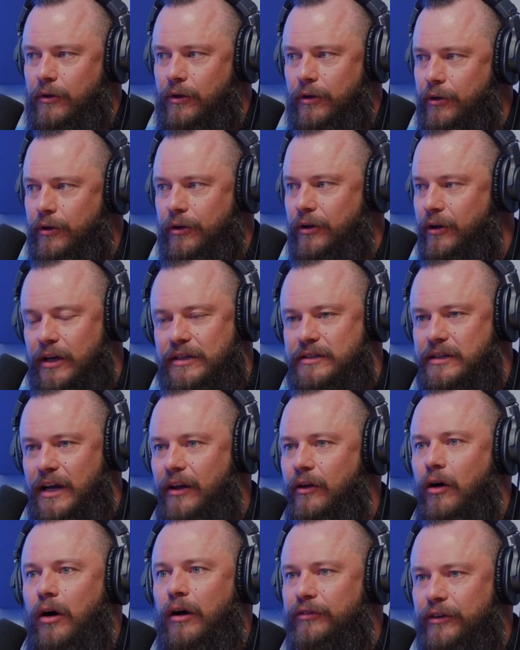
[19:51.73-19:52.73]
it's
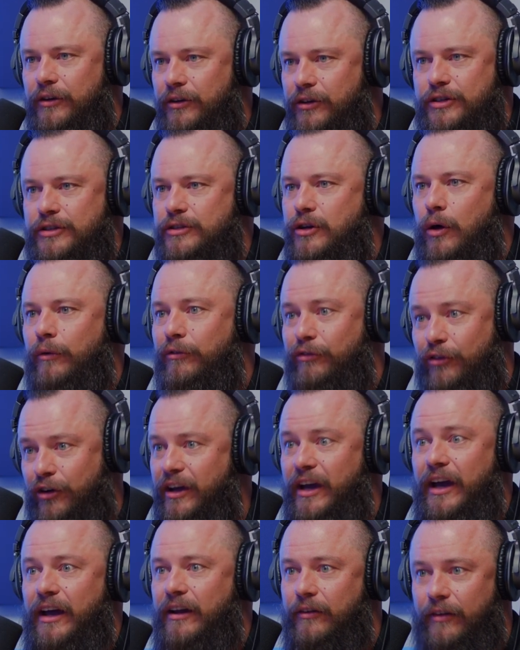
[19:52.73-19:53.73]
not often you just go and
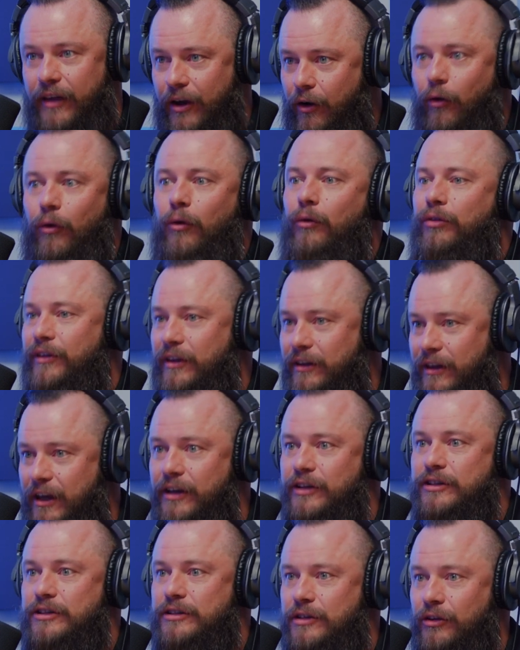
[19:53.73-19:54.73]
forget that whole thing that
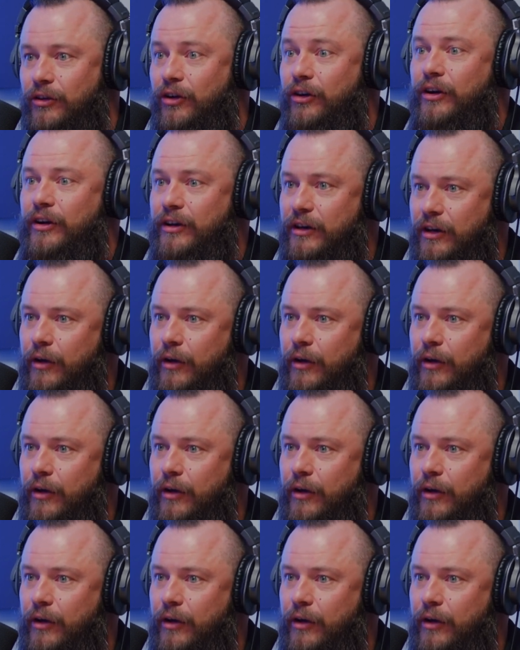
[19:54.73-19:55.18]
you just learned.